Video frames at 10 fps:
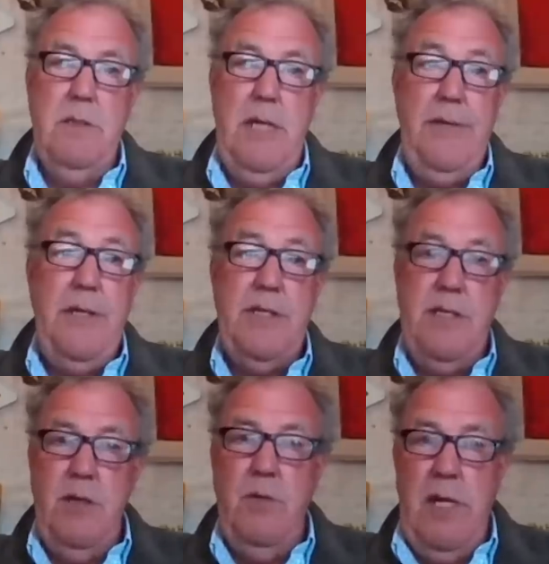and this
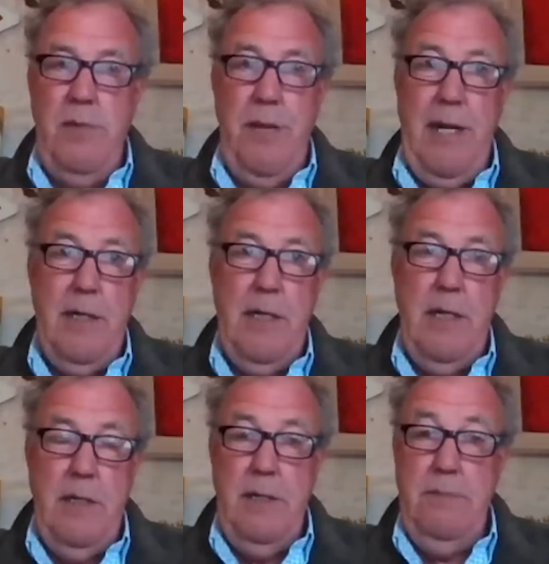is not well planned, I
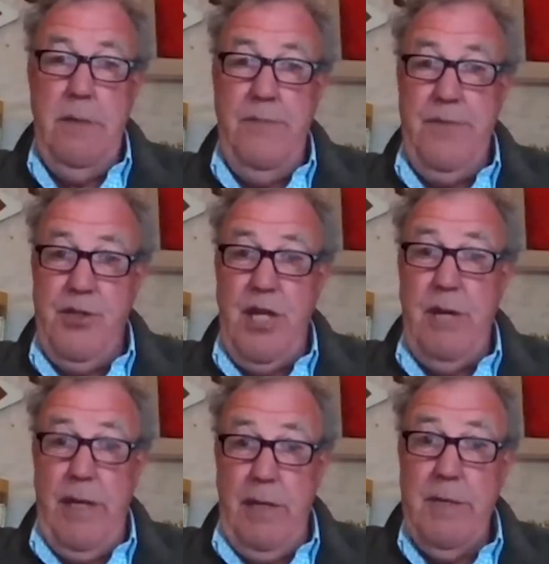don't know if it's
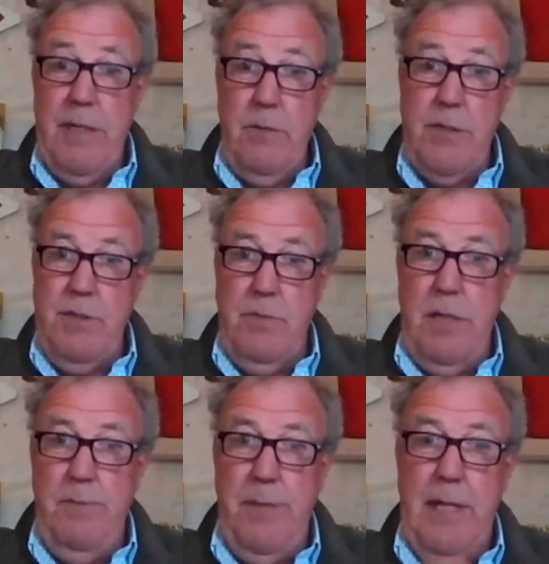showing, but it wasn't
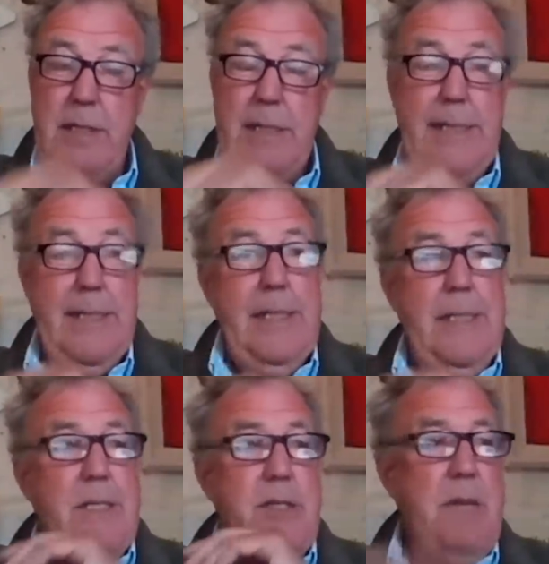well planned,
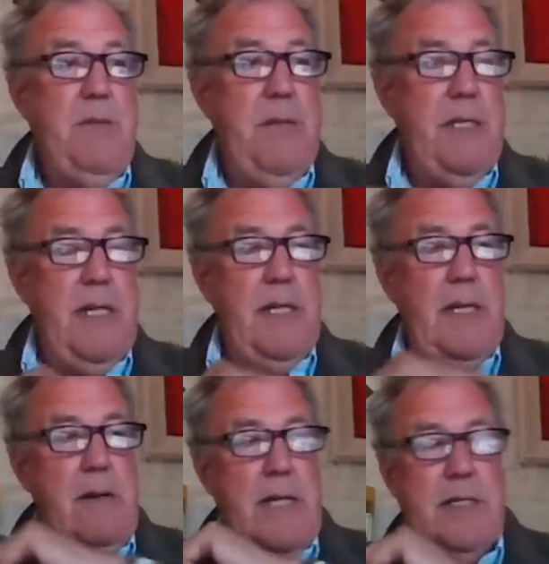James May said,
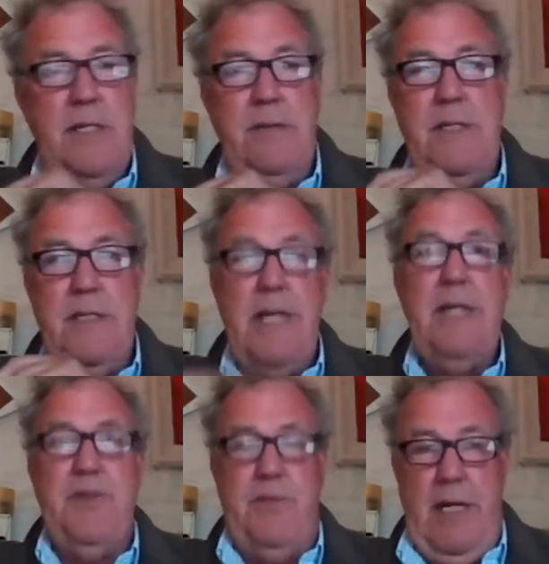no, let's do a
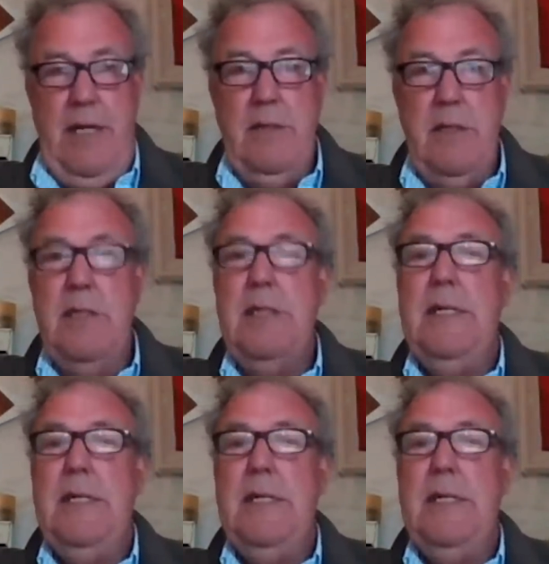sixth round